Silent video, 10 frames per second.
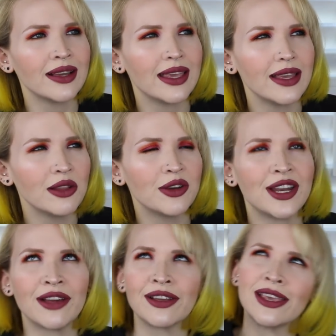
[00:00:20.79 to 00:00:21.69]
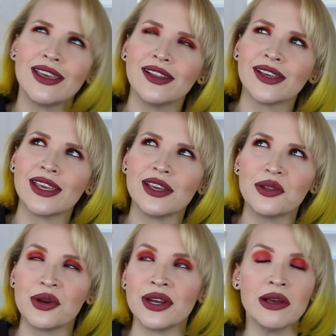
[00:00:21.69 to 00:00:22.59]
a keloid, how to heal a
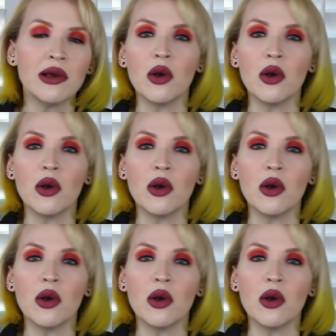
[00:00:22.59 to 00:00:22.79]
keloid,